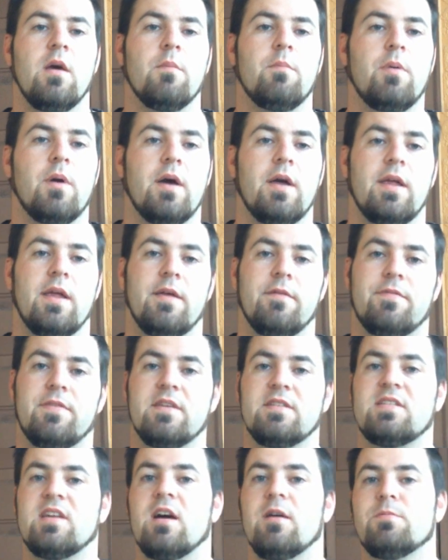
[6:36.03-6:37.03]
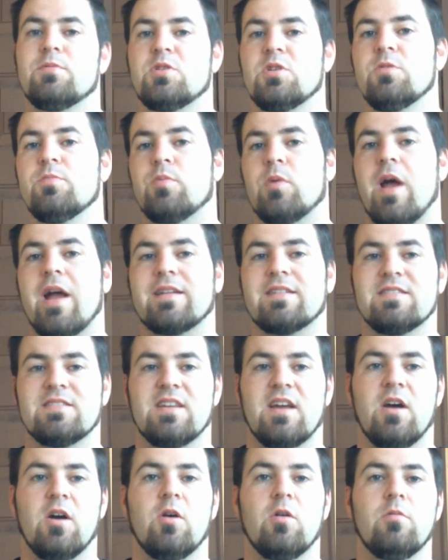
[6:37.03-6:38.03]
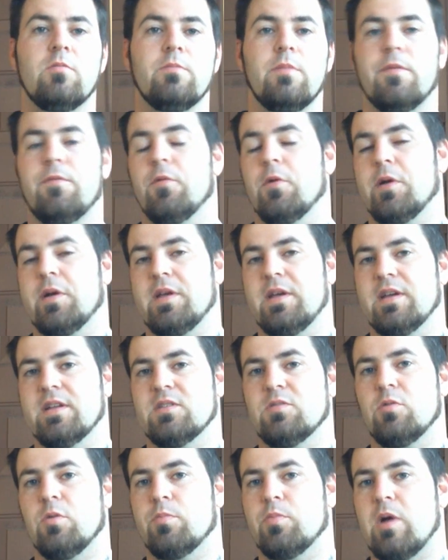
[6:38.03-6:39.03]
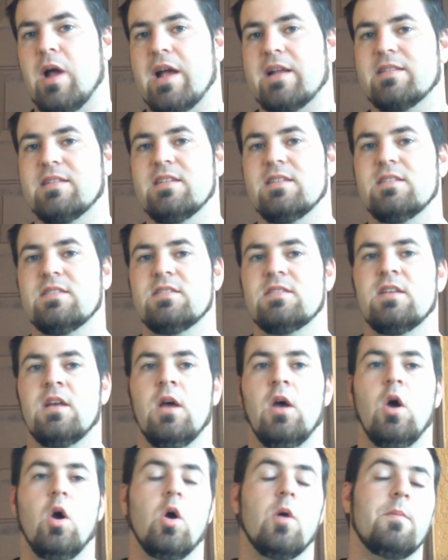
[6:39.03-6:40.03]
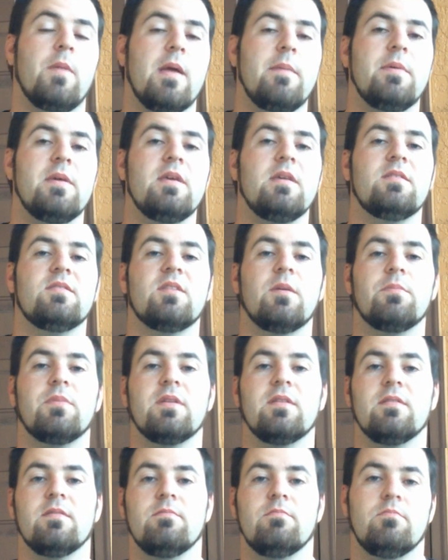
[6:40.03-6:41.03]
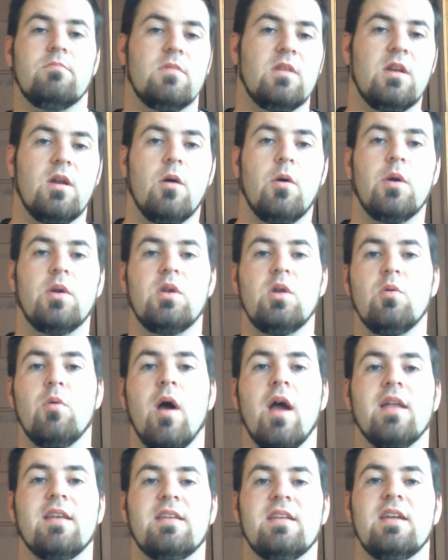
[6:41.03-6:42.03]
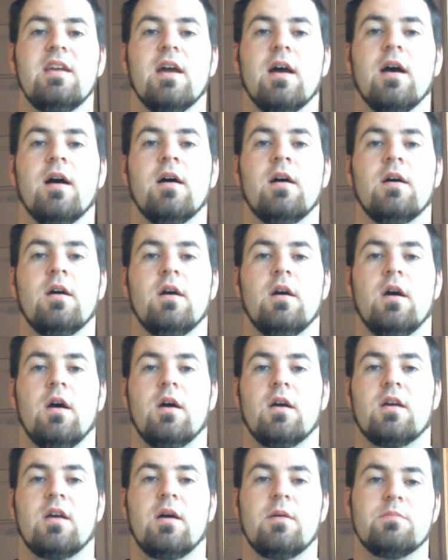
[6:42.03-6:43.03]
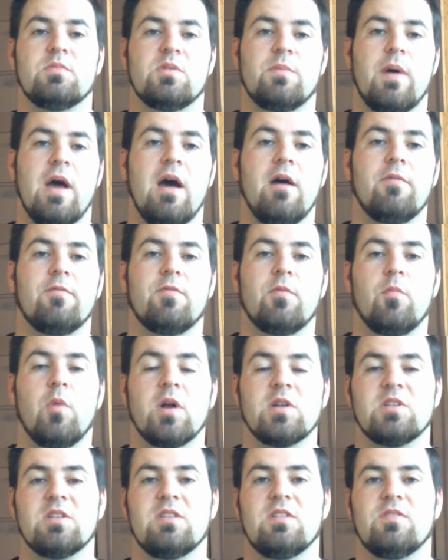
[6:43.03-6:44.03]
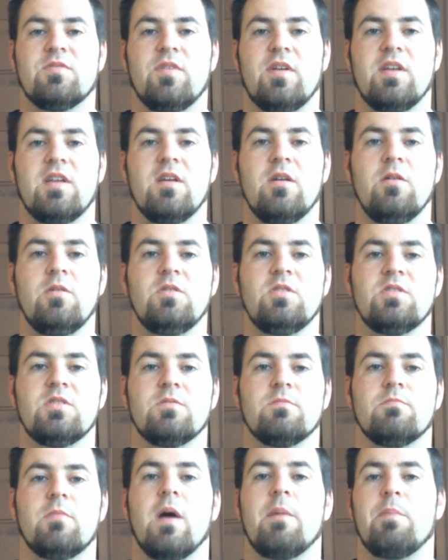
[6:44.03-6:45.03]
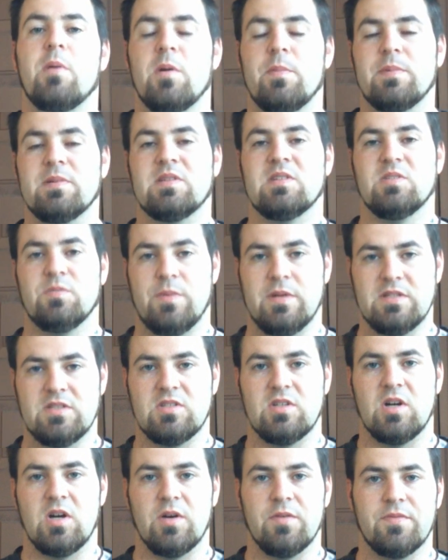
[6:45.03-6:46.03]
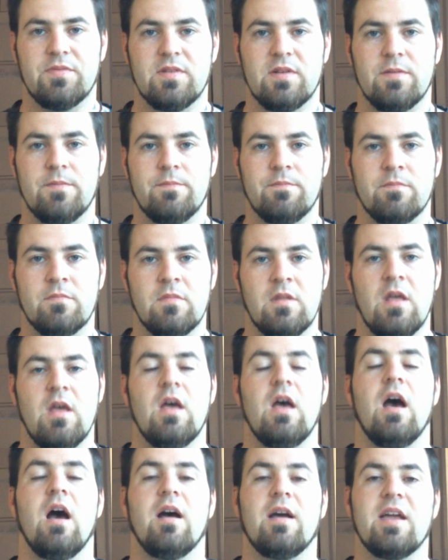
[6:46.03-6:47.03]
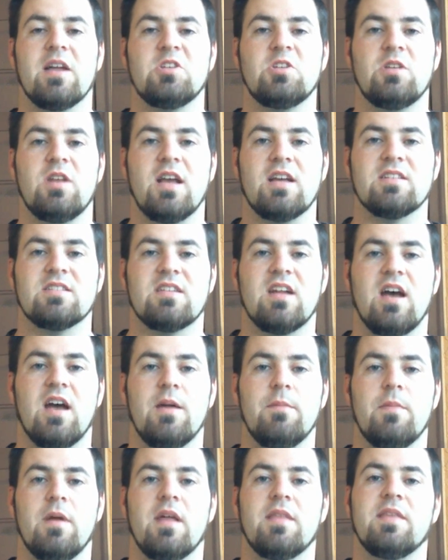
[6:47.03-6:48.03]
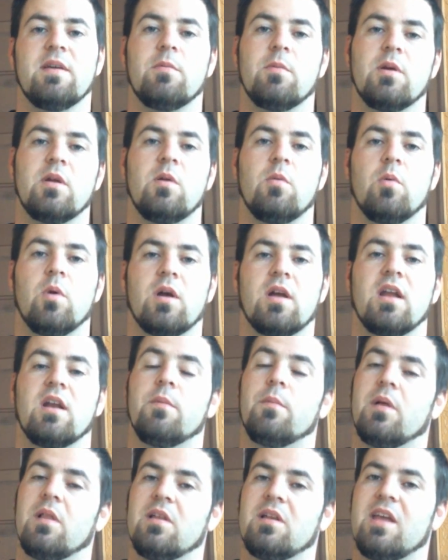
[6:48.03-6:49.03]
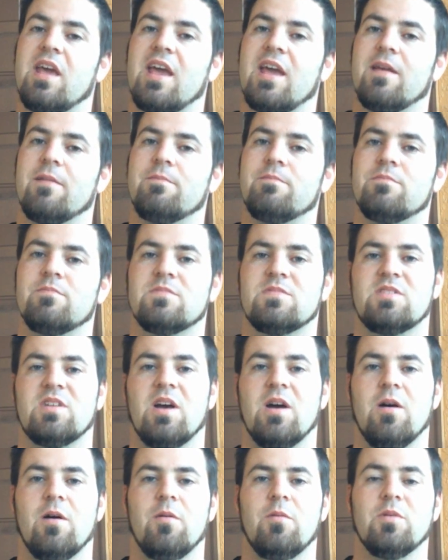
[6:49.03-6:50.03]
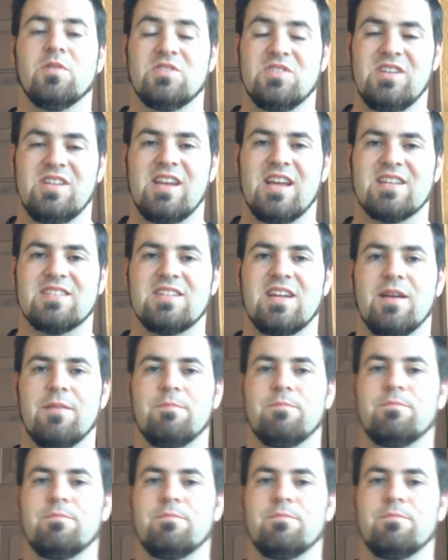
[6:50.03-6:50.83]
But if this helps you practice at home before you can get to a practice, or maybe something, a new idea comes about from watching these videos, my purpose has been served. I'll catch you next time, and I think we're going to work on a Molinet. So we'll see you next time.